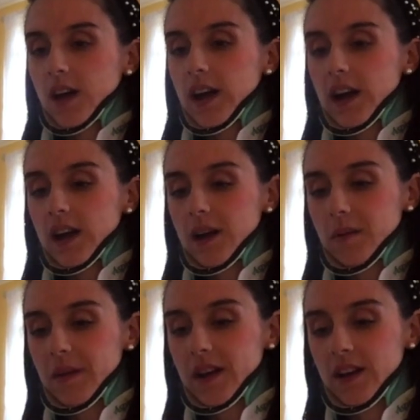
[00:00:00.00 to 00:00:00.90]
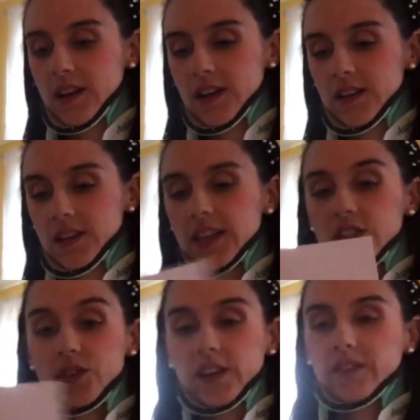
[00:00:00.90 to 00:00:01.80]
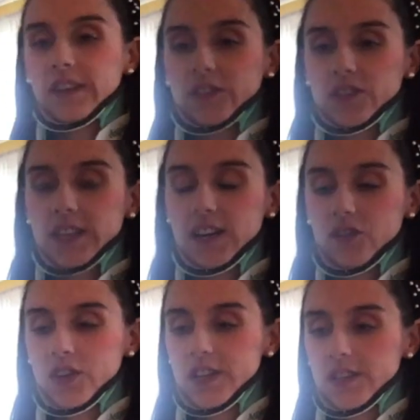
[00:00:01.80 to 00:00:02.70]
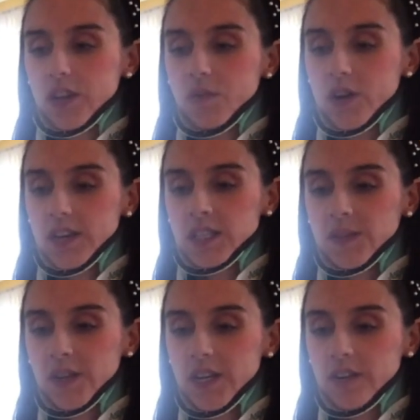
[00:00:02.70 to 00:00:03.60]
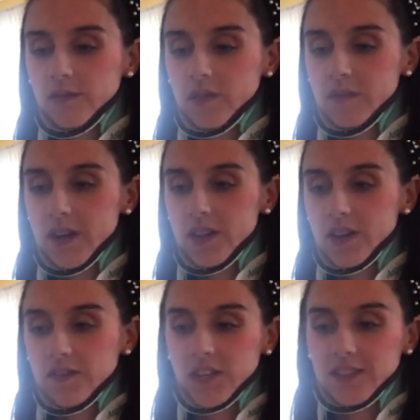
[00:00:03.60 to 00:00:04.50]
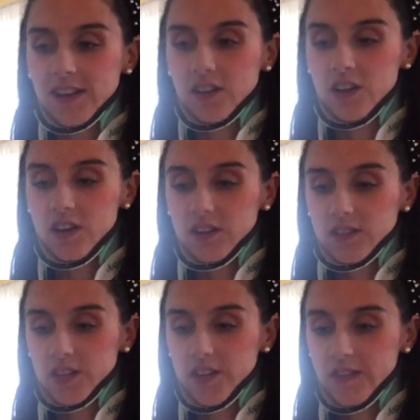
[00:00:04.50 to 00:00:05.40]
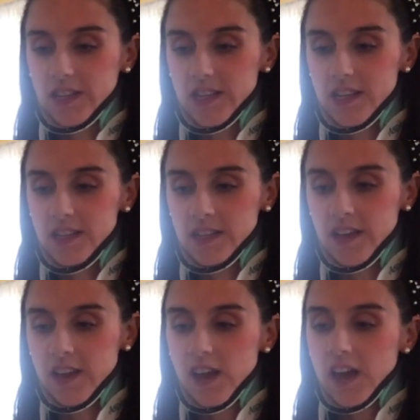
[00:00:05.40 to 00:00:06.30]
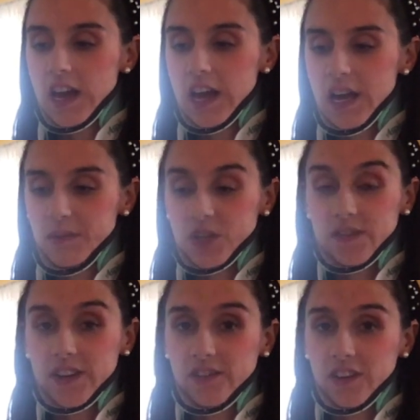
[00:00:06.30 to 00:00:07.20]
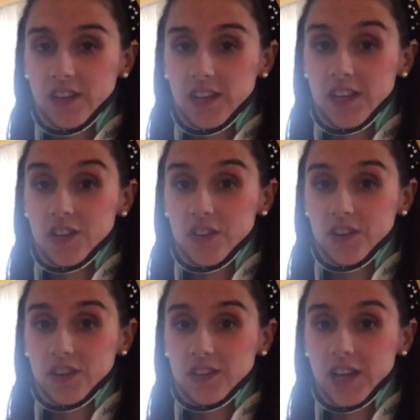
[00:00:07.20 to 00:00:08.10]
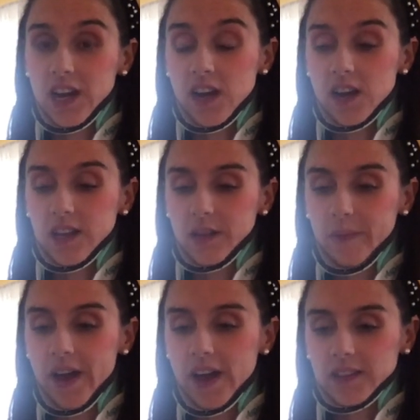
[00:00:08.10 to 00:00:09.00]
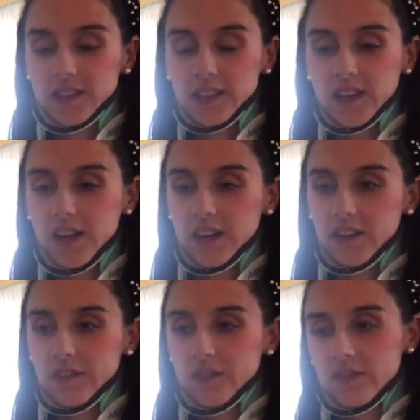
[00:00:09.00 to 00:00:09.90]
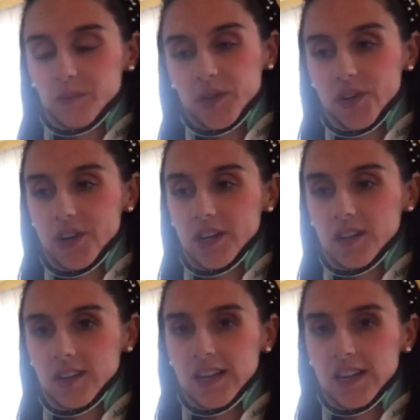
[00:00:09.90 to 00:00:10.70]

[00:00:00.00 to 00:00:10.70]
It's two gift vouchers actually. So one is for a free month of Consolidoc services, which I've definitely looked at in the past, kind of put all your